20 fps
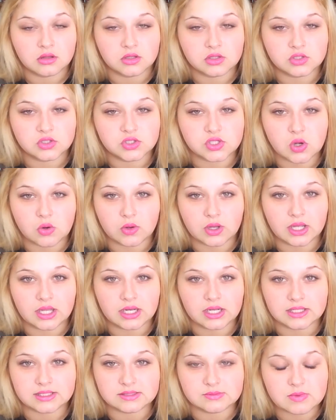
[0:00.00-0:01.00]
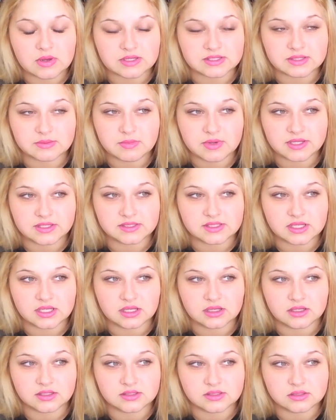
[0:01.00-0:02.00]
so good. It smells
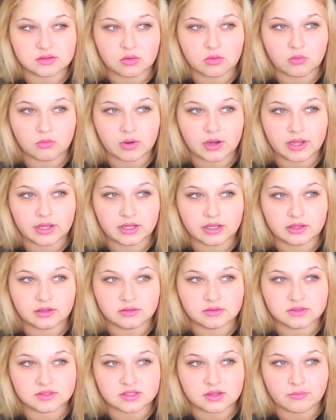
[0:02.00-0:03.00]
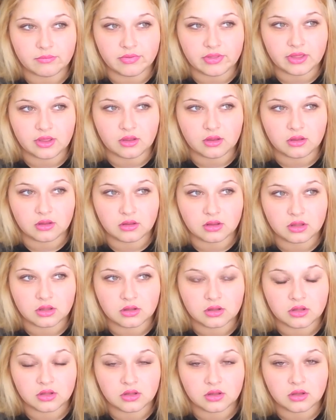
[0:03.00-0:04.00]
amazing. It's the Hawaiian something.
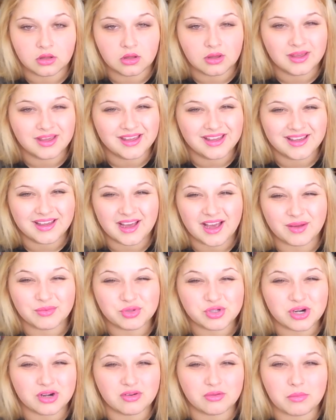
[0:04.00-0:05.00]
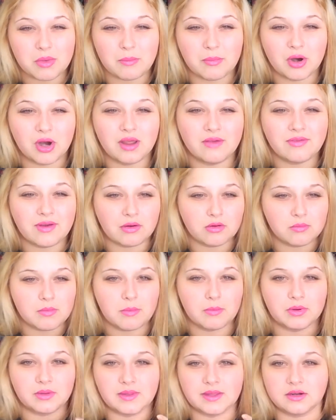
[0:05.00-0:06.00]
I'm trying to remember. If I
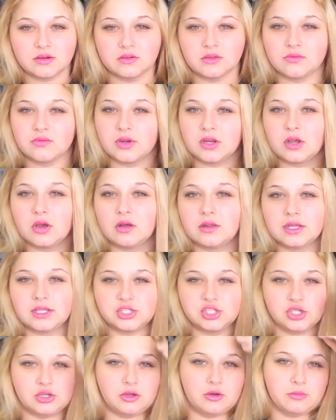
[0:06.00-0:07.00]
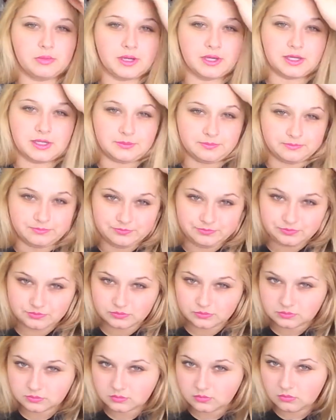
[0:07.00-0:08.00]
remember later in the video, I'll let you know.
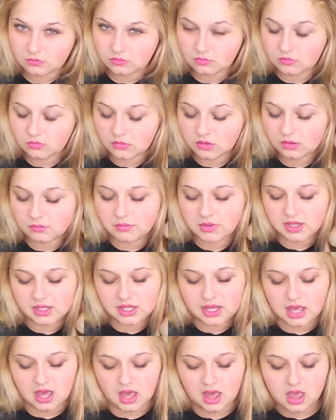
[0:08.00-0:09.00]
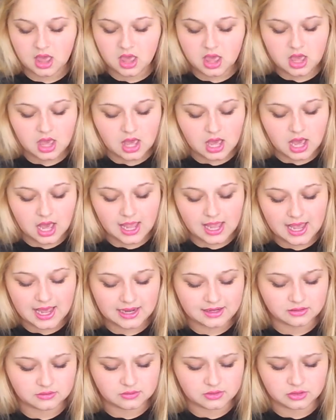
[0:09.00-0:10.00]
But yeah, I
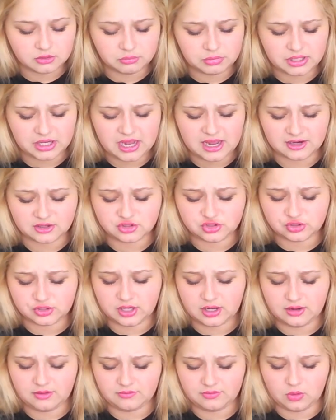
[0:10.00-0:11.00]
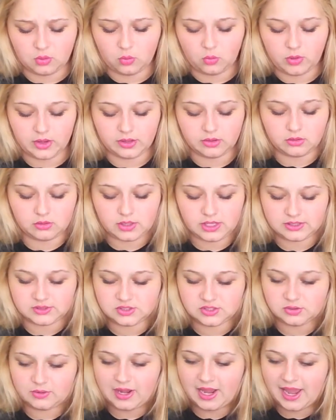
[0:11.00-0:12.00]
had a little bit extra of the oil, and
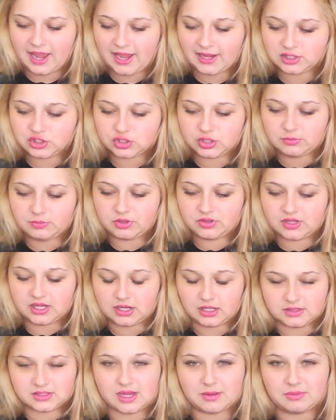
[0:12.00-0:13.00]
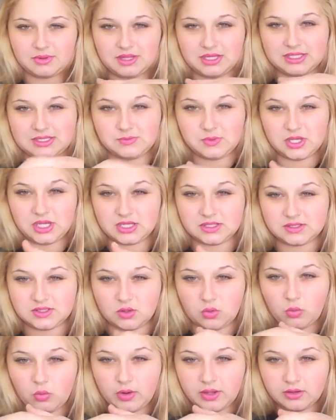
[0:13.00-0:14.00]
so I actually put that on top of this because
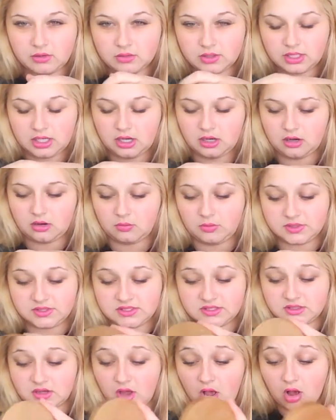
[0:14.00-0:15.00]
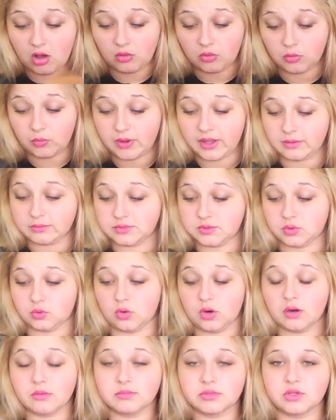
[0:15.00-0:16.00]
the oil in here was all the way
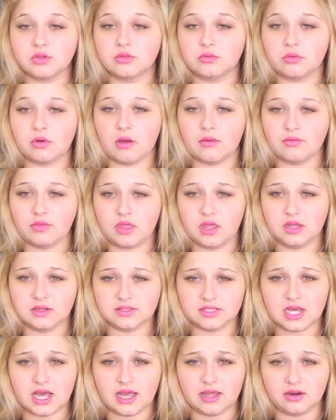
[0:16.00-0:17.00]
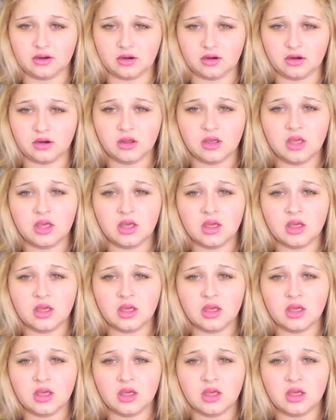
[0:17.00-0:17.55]
absorbed throughout the entire